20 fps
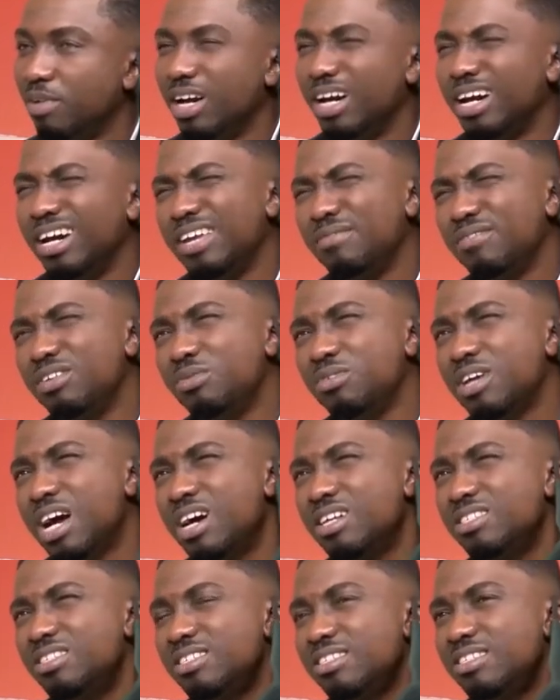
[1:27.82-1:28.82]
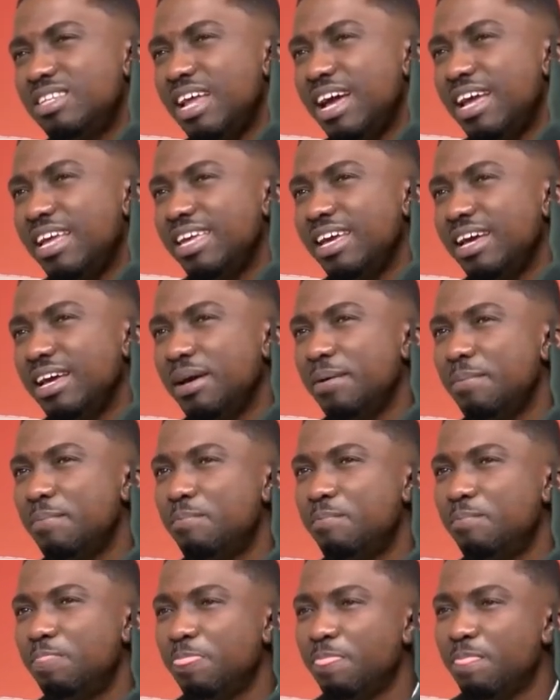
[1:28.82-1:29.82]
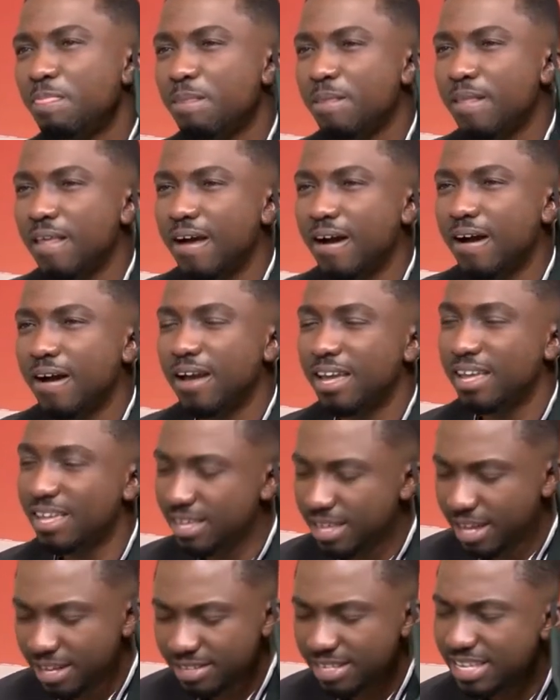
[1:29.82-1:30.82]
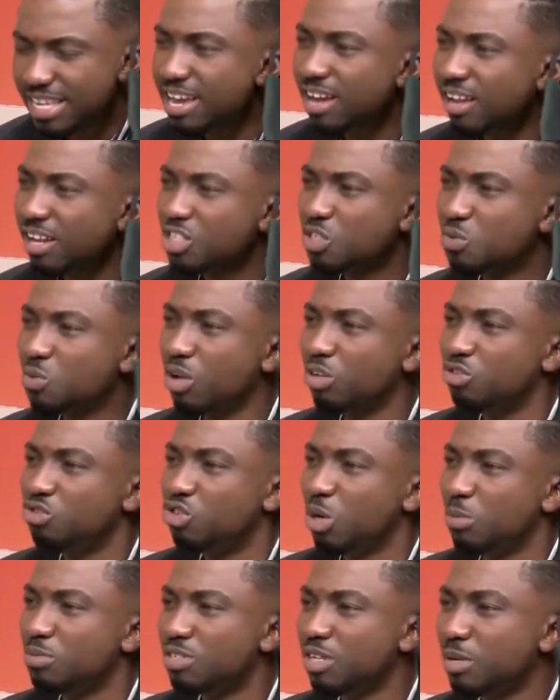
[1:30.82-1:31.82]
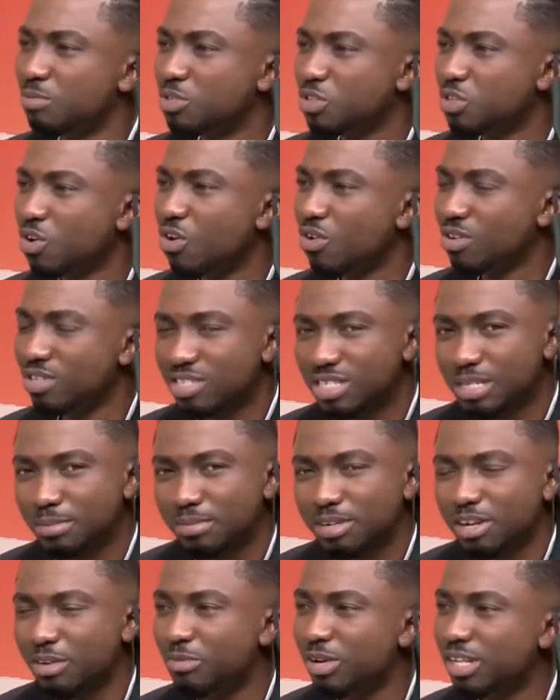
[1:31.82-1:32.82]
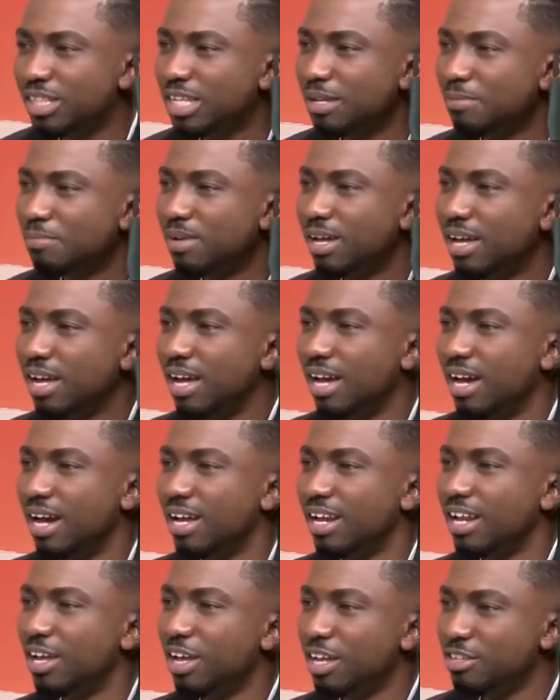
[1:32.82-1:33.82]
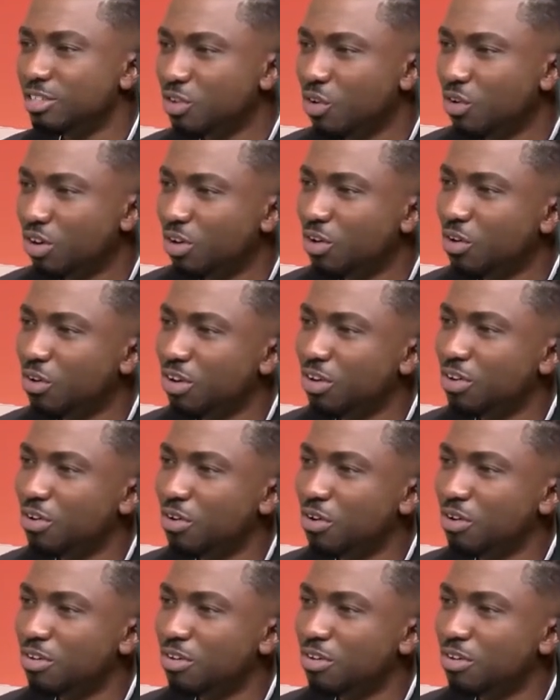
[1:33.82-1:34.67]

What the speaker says: Even artists like EL as well dropped some songs, similar rhythm. And it's on and on and on.